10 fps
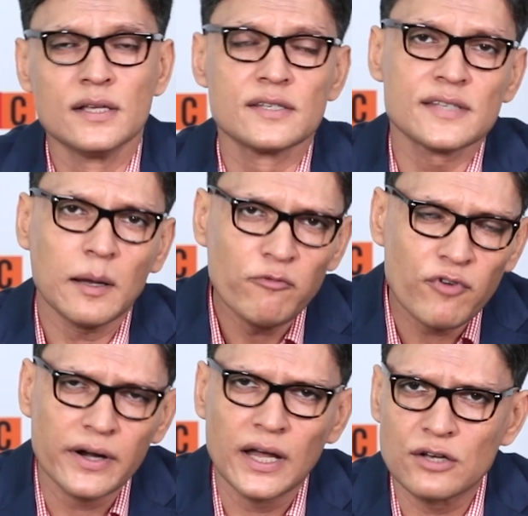Some
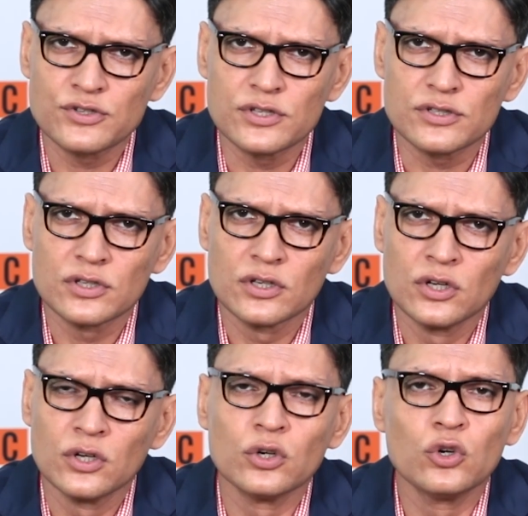fund houses
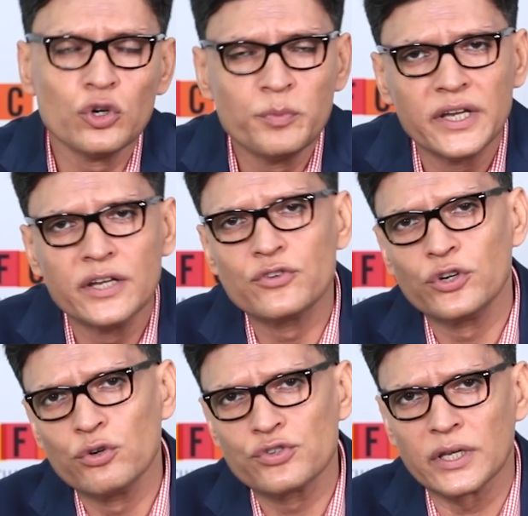could be
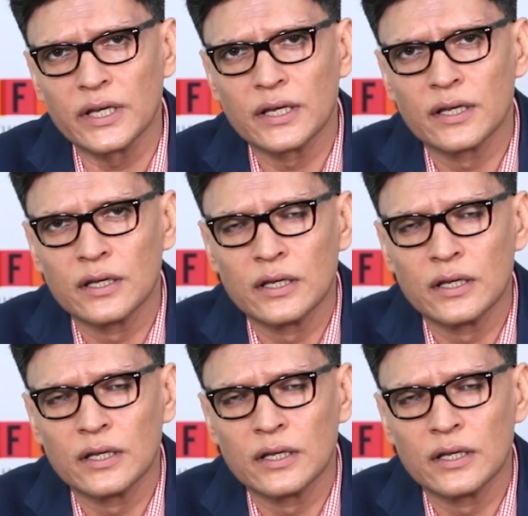introducing